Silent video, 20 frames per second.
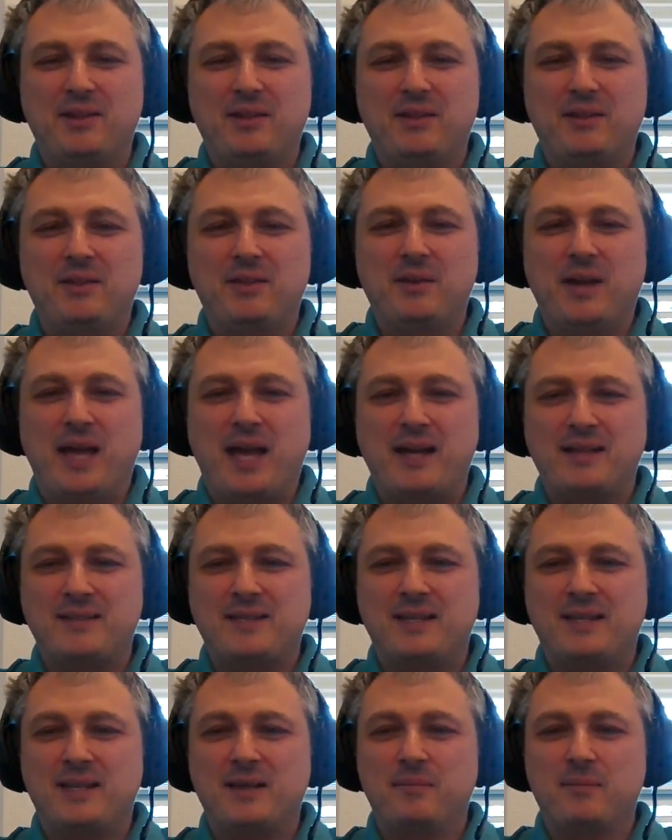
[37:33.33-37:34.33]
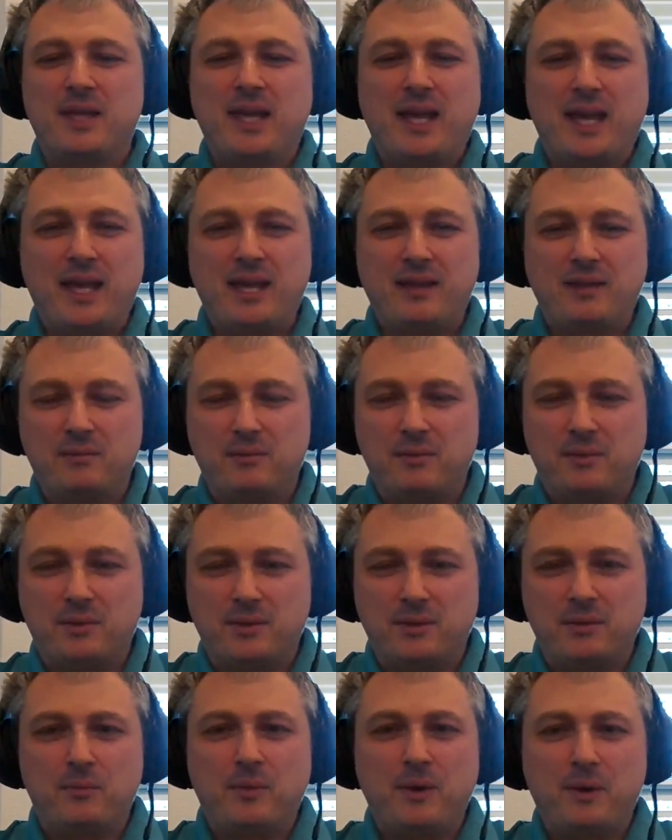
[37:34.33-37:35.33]
you ask them, hey,
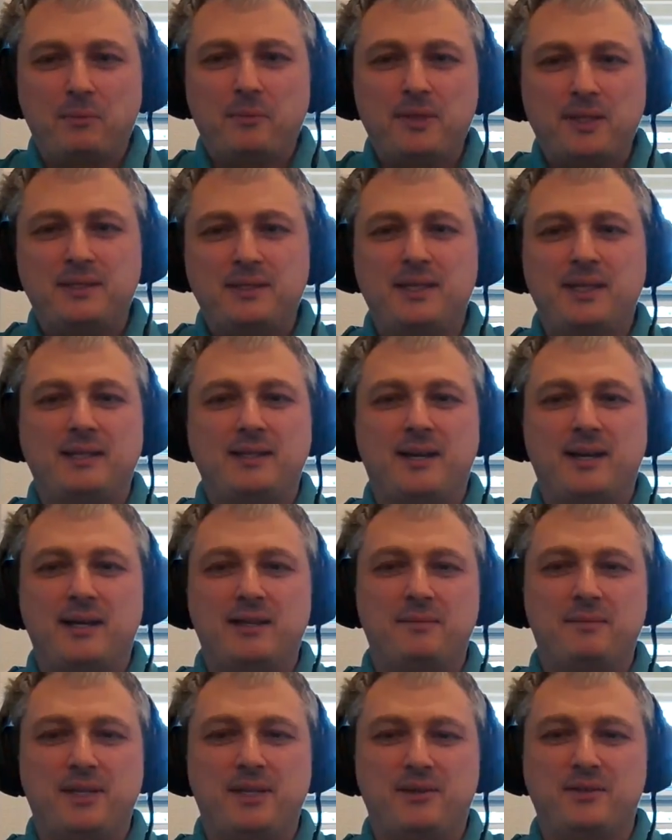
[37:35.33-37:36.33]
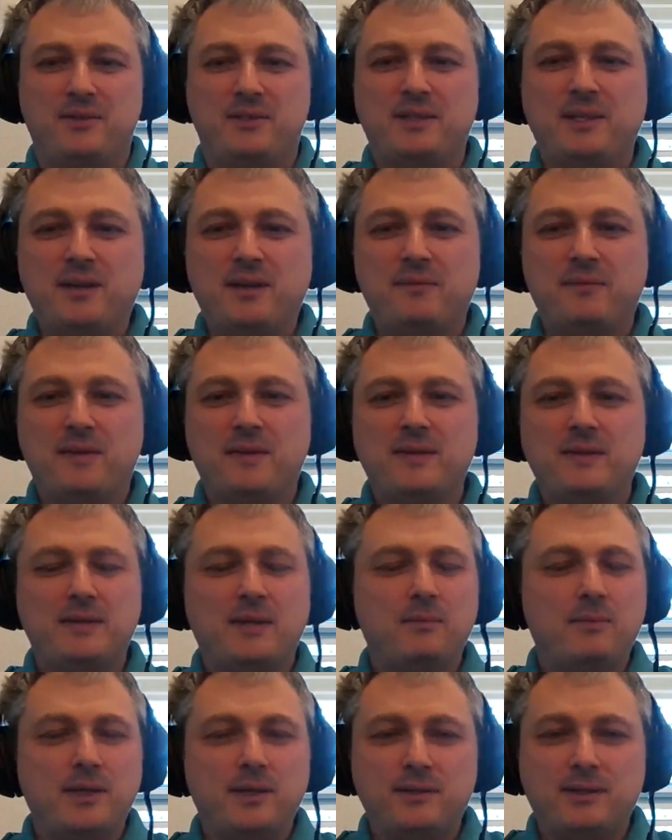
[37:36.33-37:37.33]
what would it take to automate your stuff? And they say,
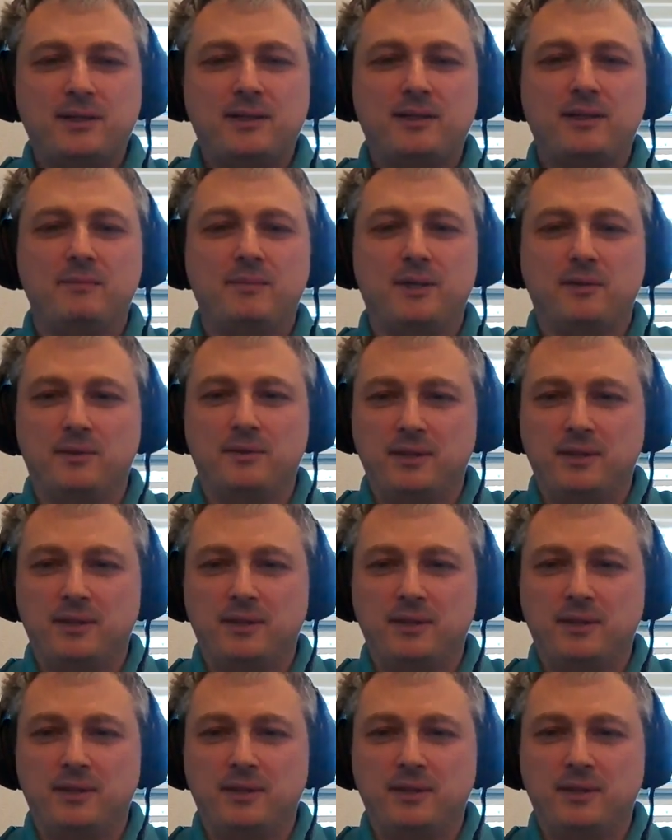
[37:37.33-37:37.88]
what are you talking about?